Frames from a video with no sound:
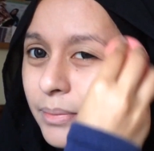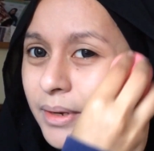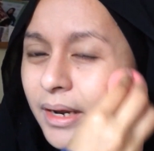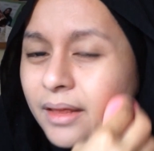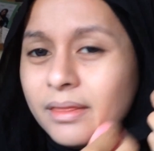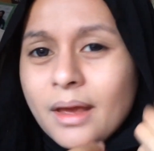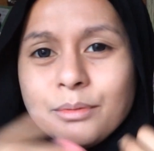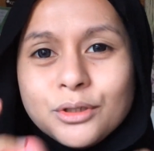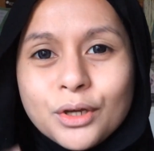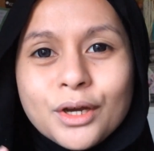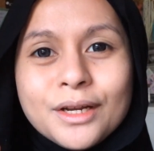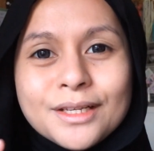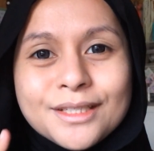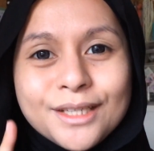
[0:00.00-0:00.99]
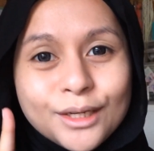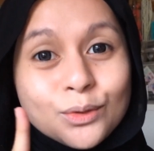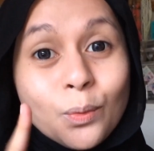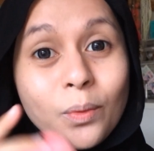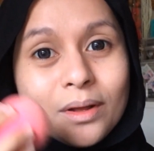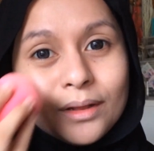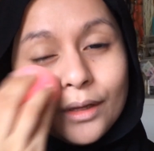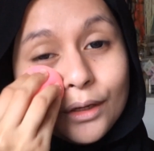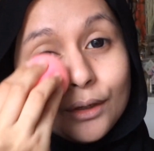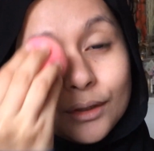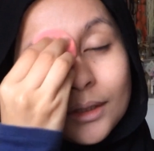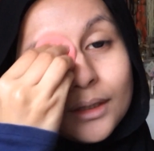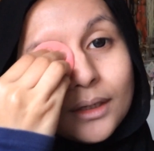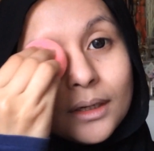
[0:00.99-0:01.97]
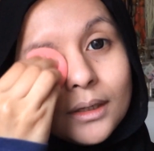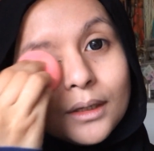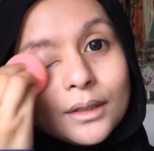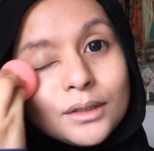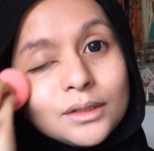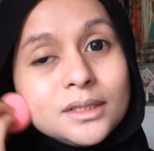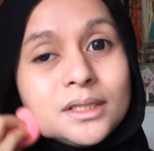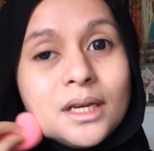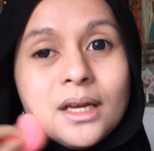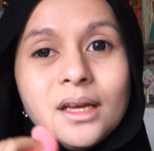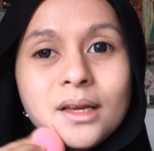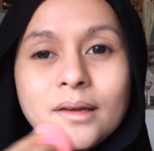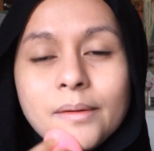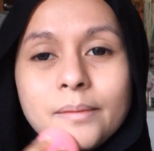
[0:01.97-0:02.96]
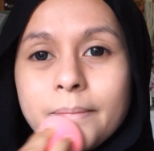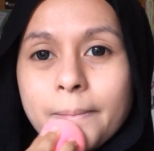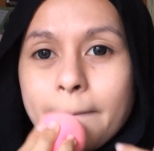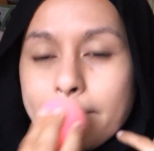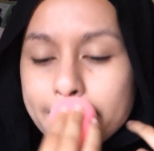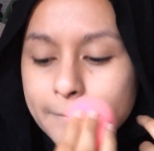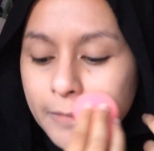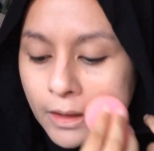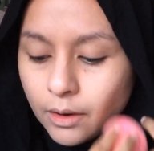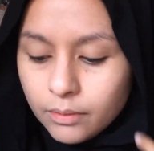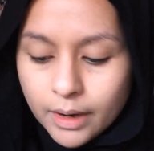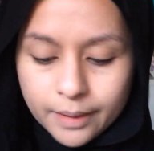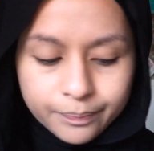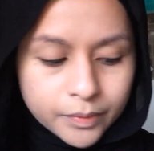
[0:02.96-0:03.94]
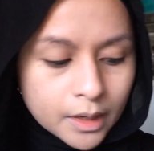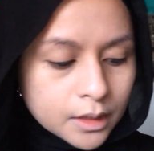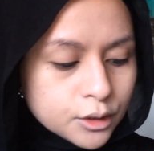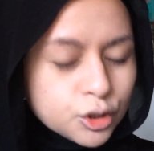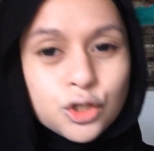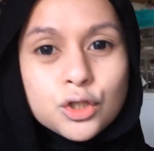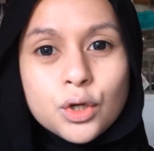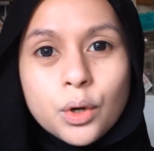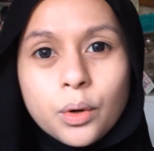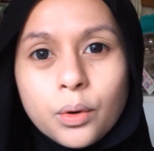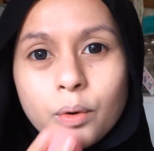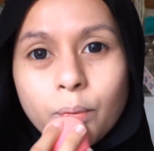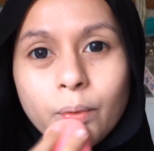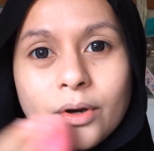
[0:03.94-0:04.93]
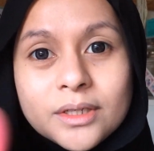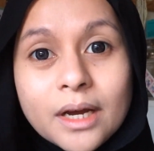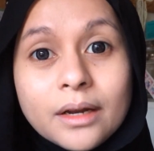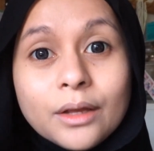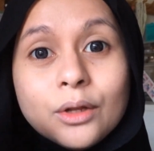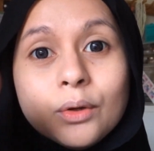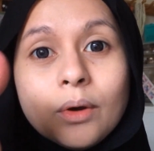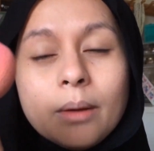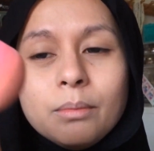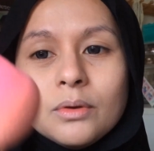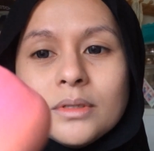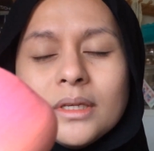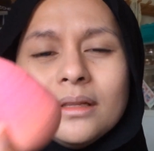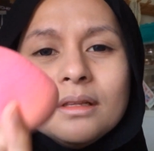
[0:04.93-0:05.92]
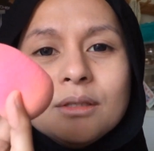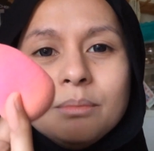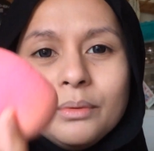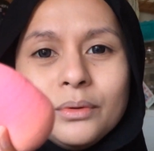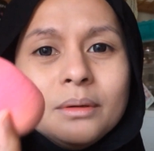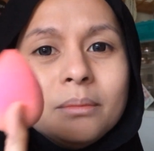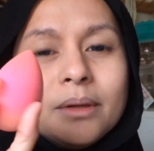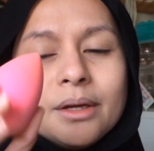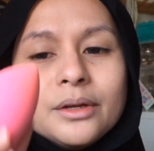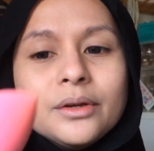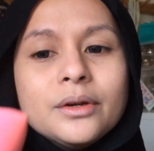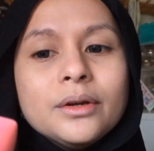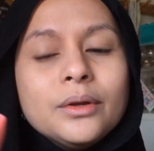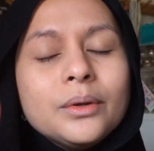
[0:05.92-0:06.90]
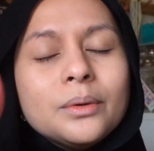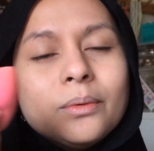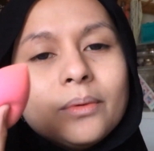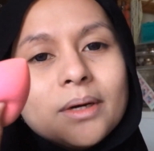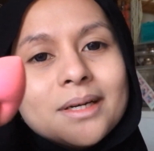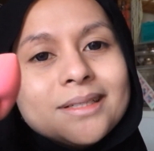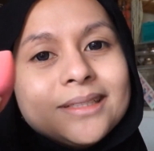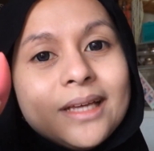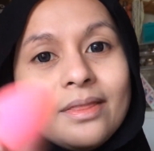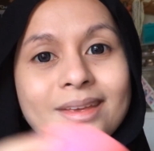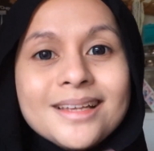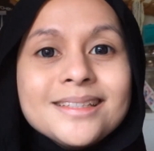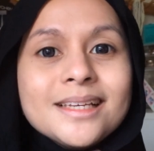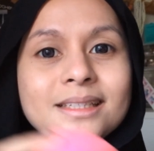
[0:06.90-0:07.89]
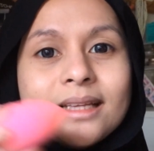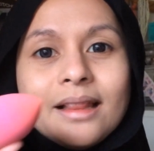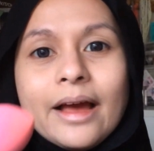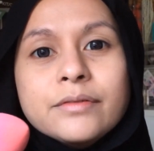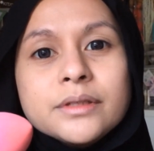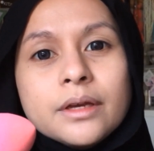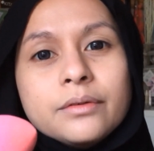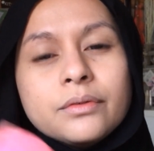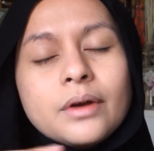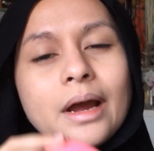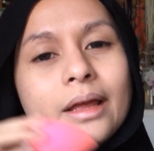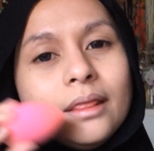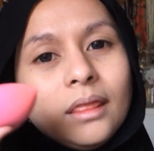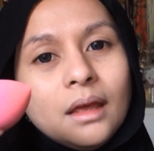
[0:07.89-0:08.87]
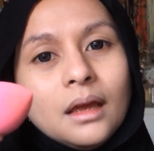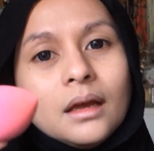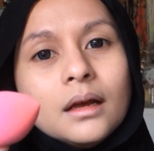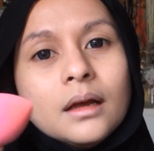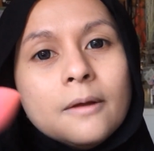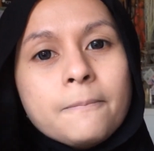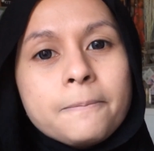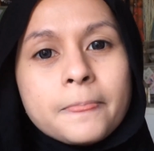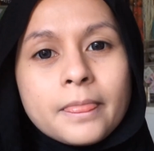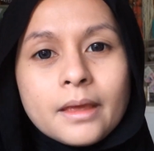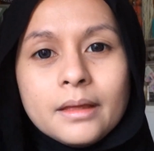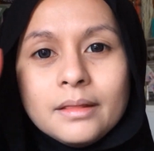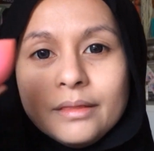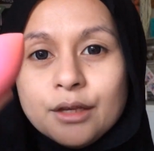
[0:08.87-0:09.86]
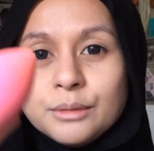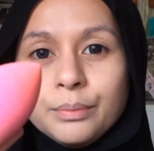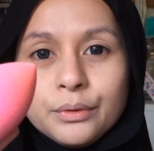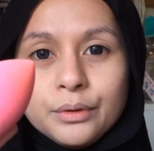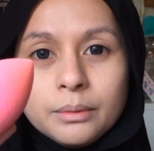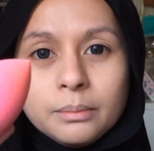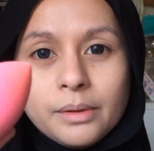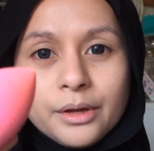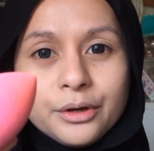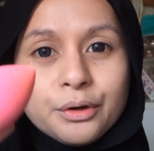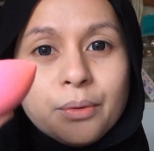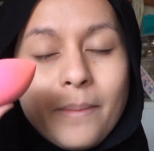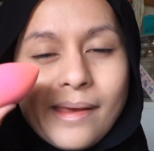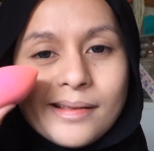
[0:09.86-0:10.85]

I think I'm just gonna stick to 1 layer today. Alright, so we're done. I'm using this beauty blender. You know what, this is a lifesaver. I think this beauty blender